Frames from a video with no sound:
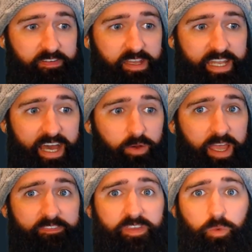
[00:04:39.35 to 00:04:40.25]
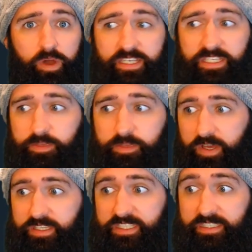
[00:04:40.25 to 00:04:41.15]
Now, if you were
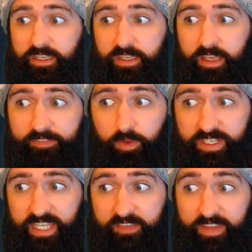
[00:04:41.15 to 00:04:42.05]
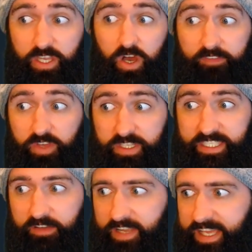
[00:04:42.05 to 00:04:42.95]
to take a video of
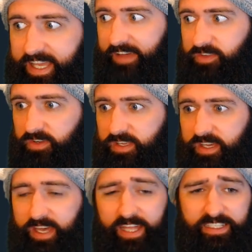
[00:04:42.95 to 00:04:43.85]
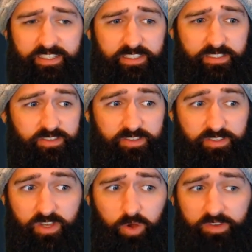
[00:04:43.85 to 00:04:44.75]
yourself like done and
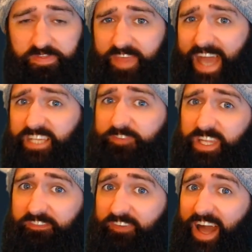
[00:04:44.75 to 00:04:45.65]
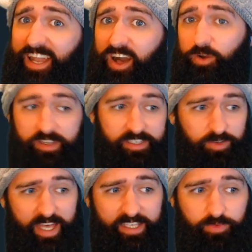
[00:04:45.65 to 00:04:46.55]
go, thanks for the follow, do
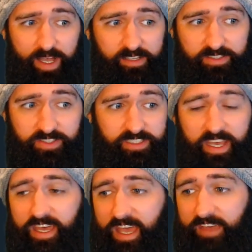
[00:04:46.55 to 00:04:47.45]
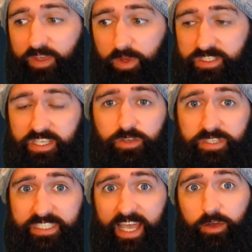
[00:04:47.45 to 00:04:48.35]
that as well. Just if you want to use
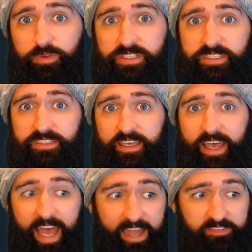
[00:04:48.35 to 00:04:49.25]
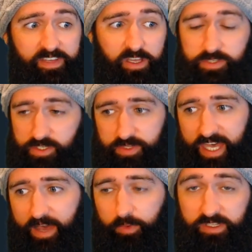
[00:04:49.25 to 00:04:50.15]
sound and video, do that,
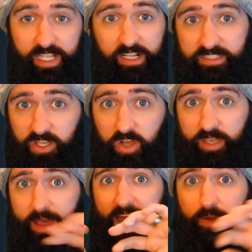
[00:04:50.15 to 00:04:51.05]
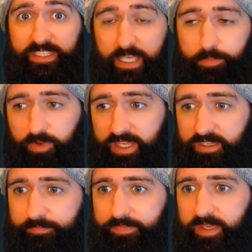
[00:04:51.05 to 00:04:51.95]
and I'll talk about how to separate
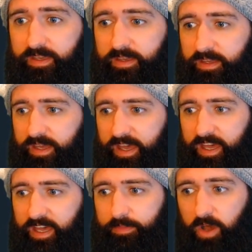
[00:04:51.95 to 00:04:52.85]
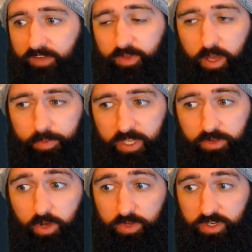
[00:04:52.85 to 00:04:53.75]
them. Or if you want to put your
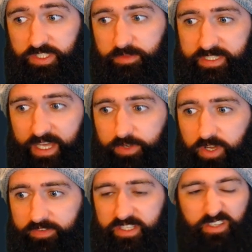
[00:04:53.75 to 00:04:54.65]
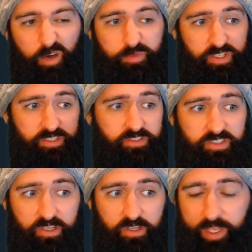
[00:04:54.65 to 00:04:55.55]
own custom sound over the top, just
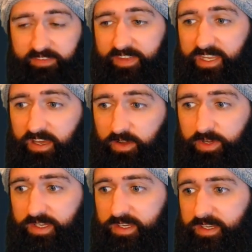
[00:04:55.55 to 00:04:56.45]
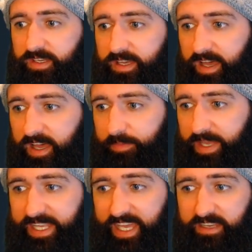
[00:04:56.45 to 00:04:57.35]
a quick video. And
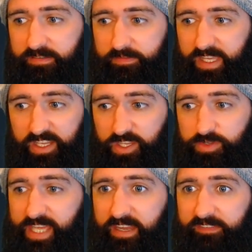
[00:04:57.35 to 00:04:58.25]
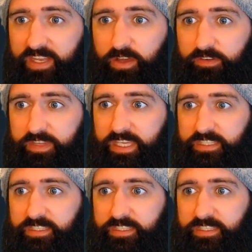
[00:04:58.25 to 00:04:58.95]
again, you can use any video for this.